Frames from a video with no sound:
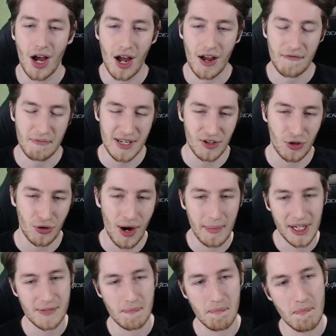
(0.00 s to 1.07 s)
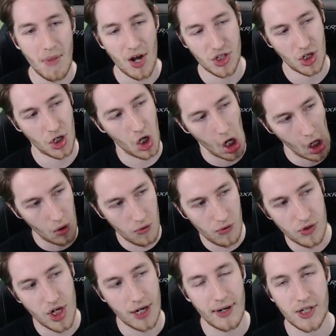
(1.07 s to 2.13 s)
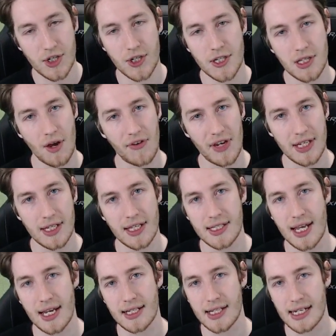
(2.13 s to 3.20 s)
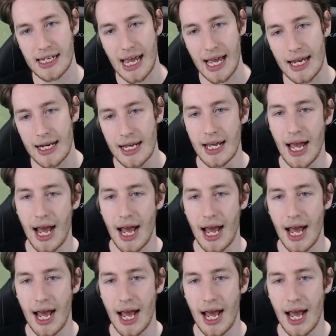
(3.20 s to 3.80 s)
I've been cramming as much clue generation stuff into this deck as I can,